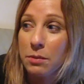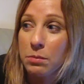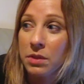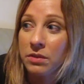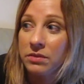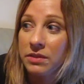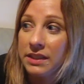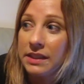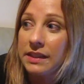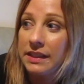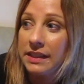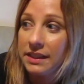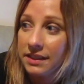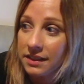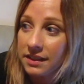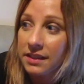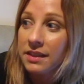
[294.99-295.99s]
but
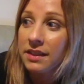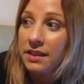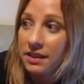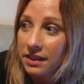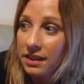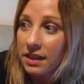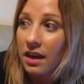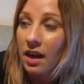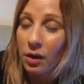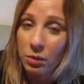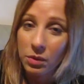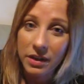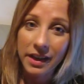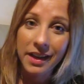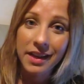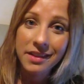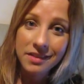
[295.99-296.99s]
really, I
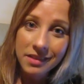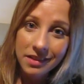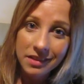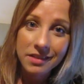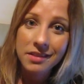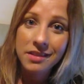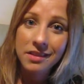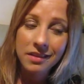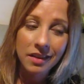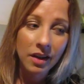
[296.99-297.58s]
want answers.